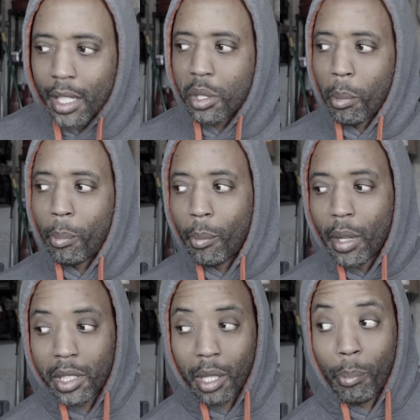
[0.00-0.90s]
It's
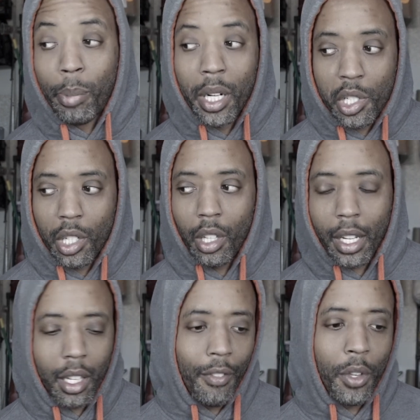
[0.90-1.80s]
a budget.
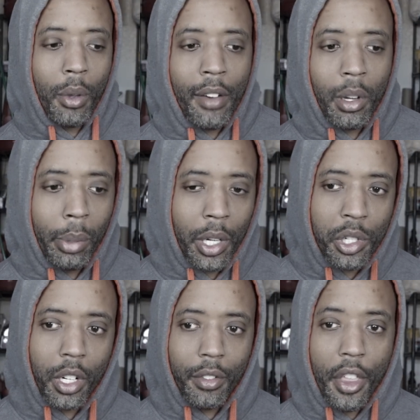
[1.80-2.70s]
Like, if you have a
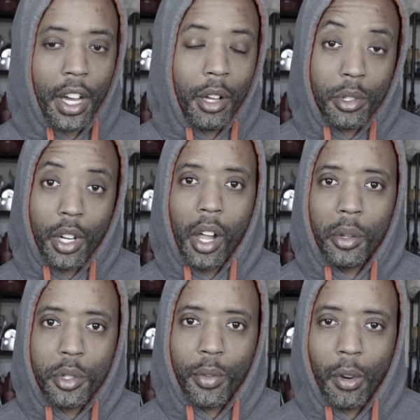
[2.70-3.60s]
budget of
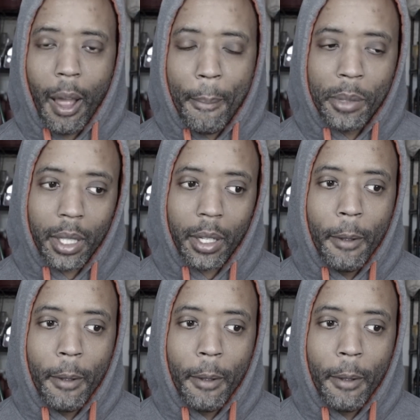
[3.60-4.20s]
$1,000 for an optic,